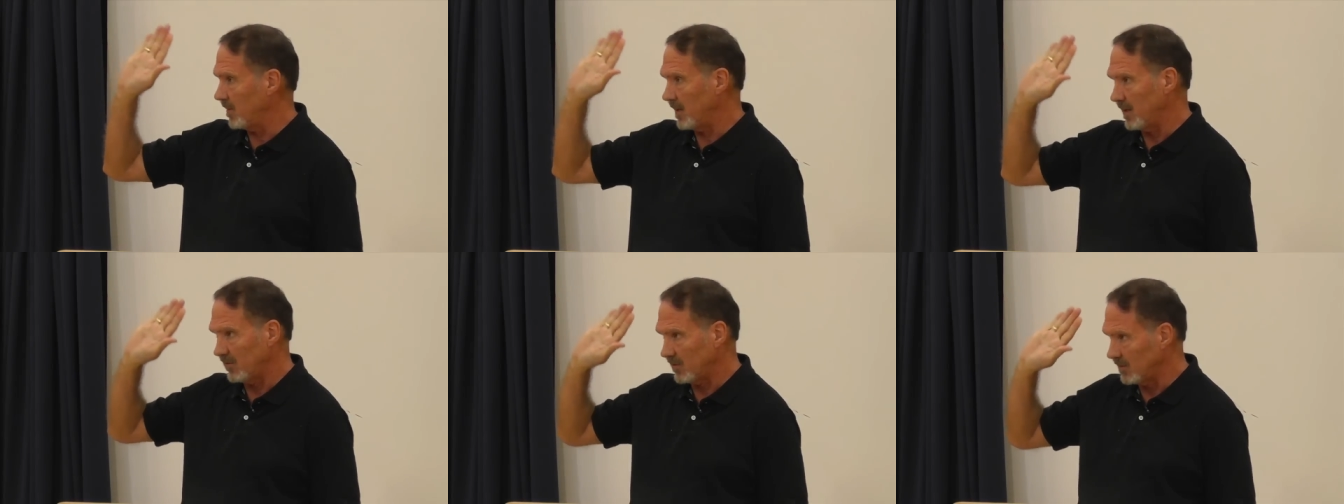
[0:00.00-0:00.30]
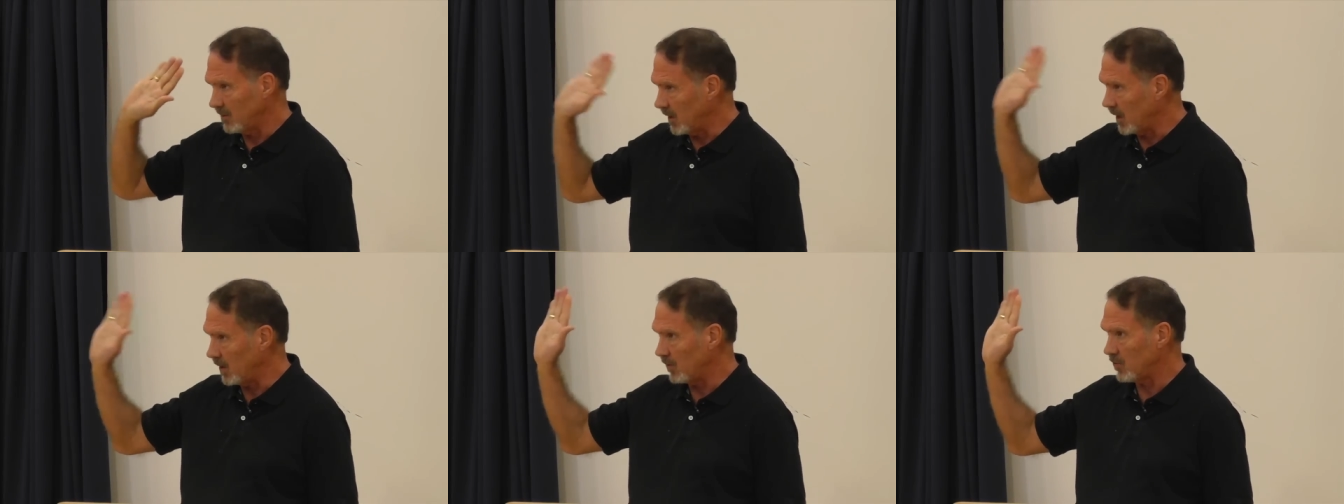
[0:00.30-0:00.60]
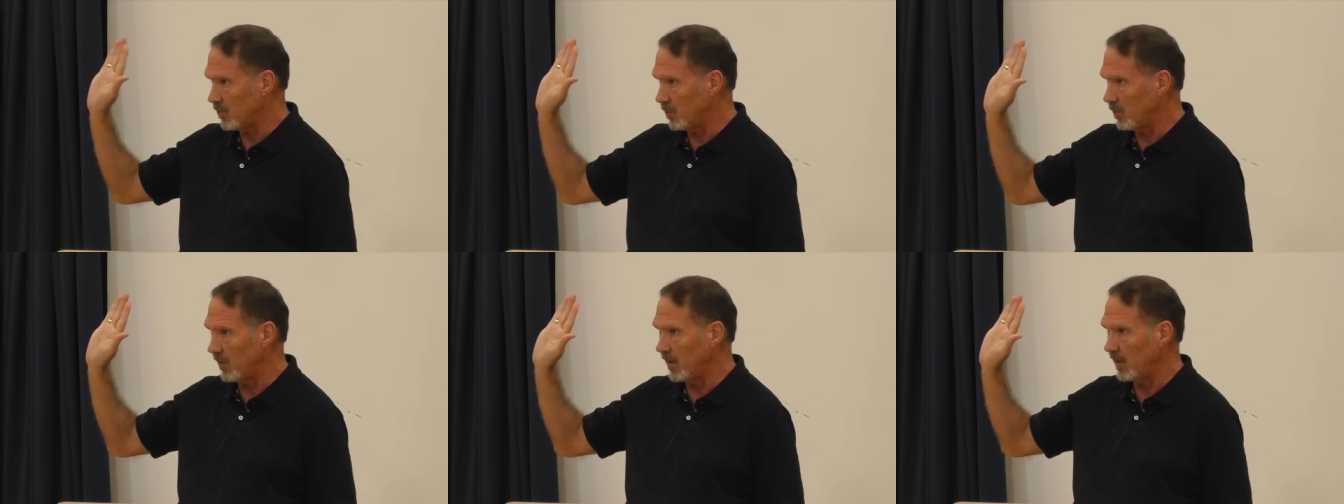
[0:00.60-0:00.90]
It's
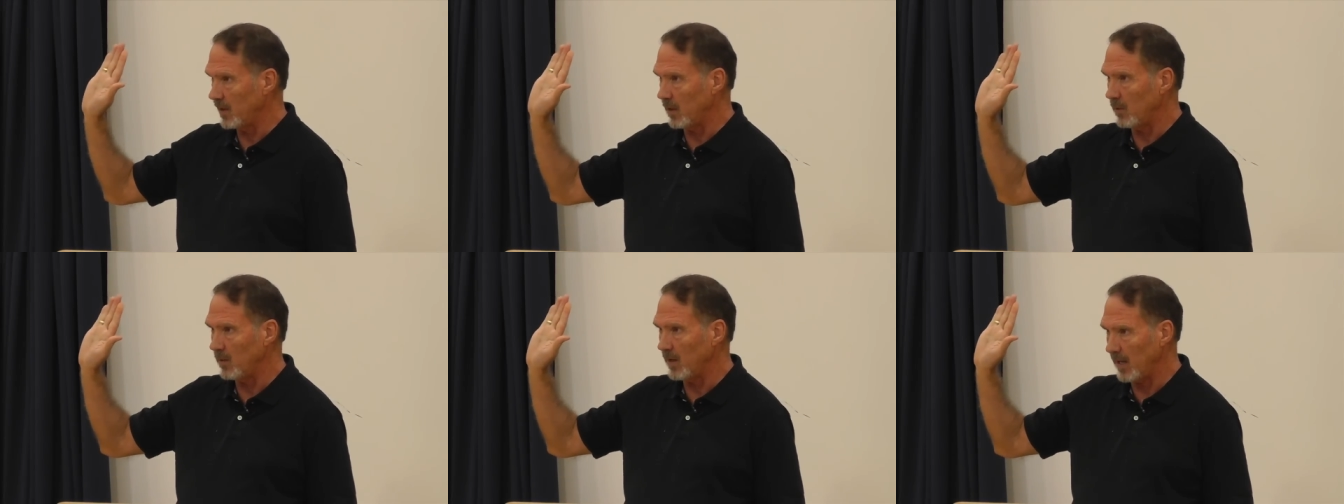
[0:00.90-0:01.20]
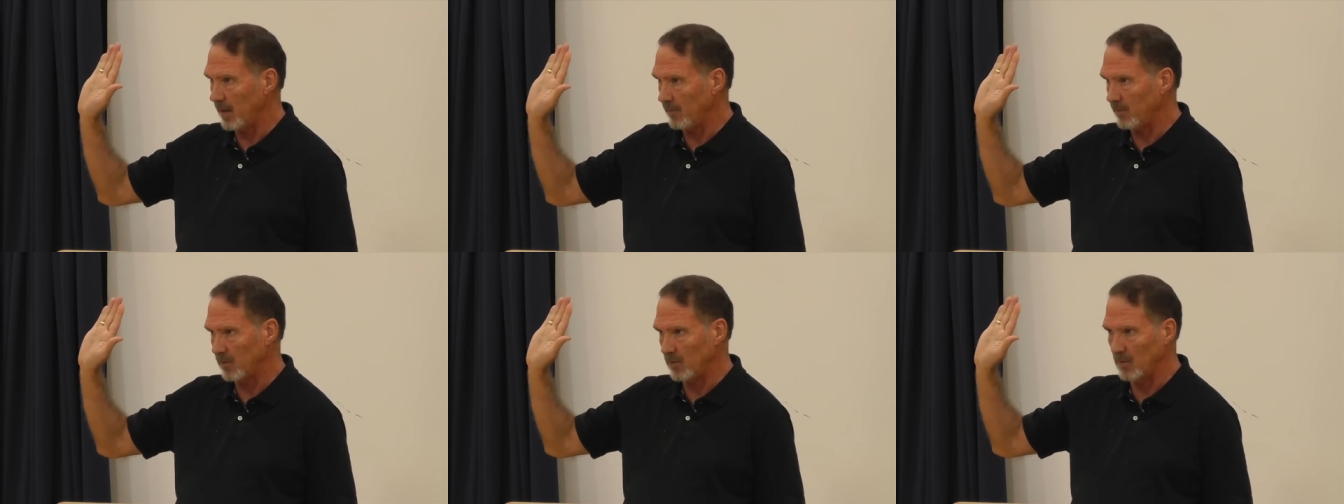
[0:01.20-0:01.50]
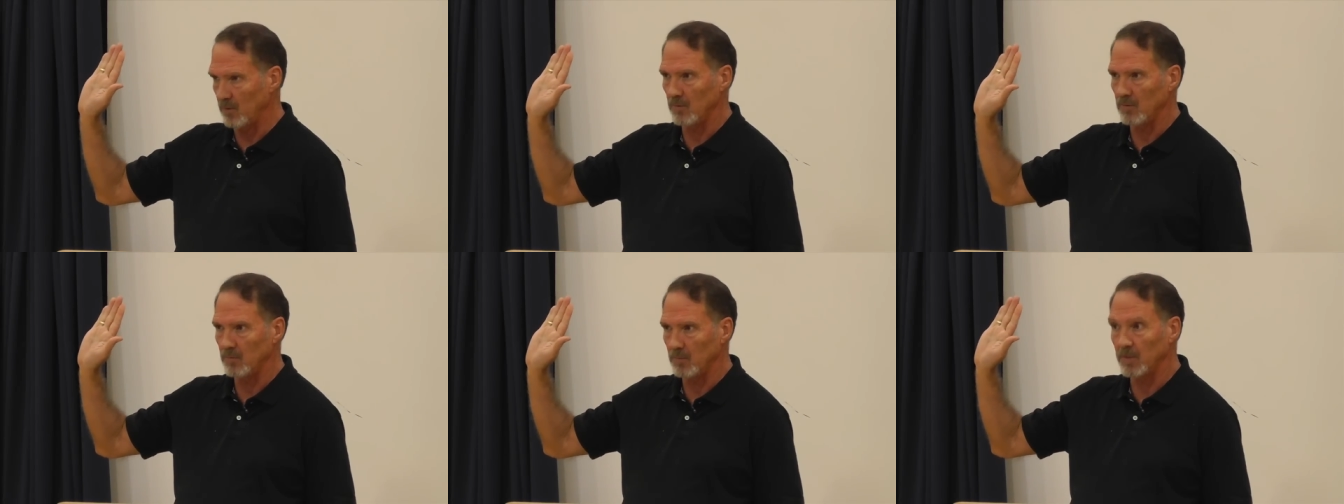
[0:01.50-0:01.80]
not true. They don't have
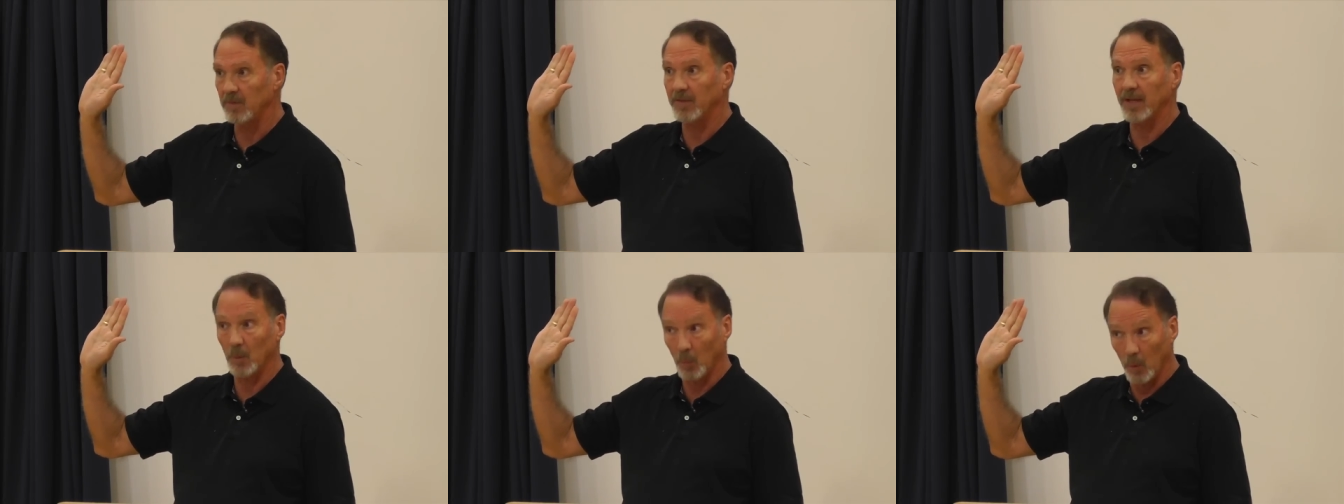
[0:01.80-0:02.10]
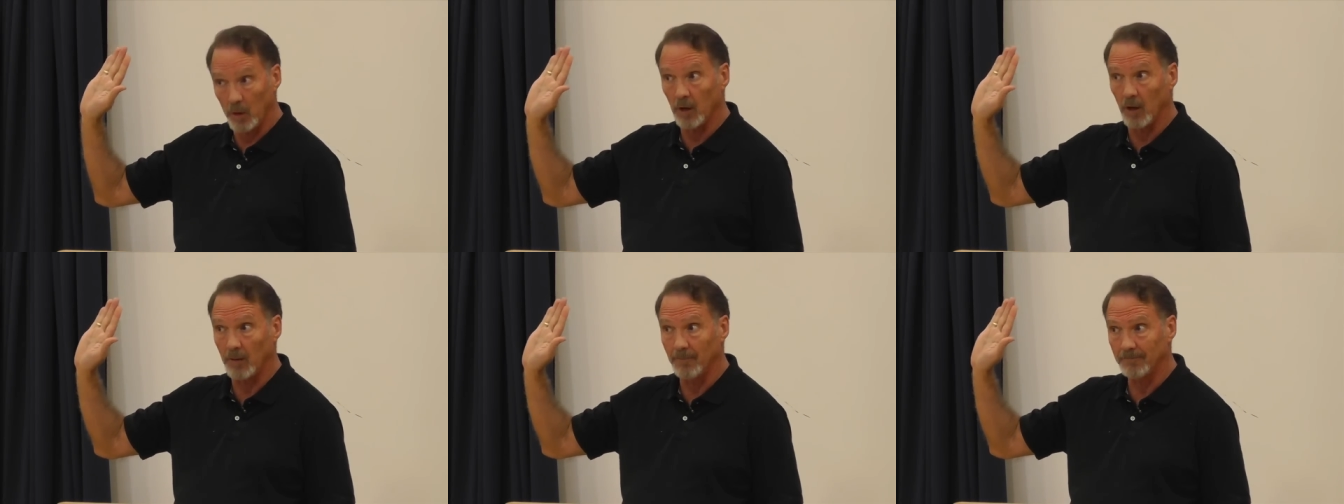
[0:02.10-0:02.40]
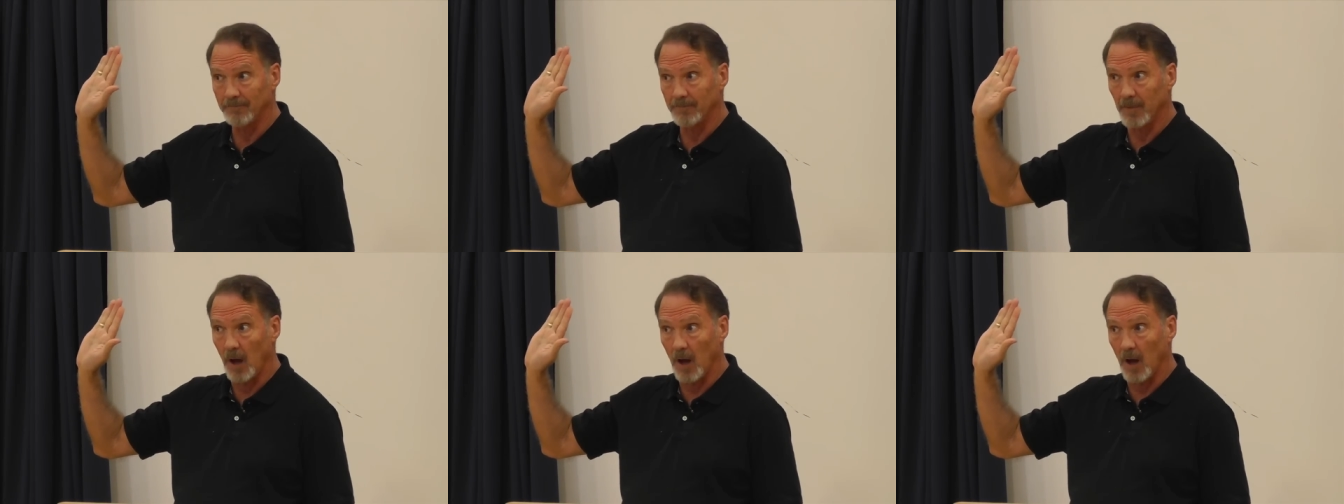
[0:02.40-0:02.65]
to. But they will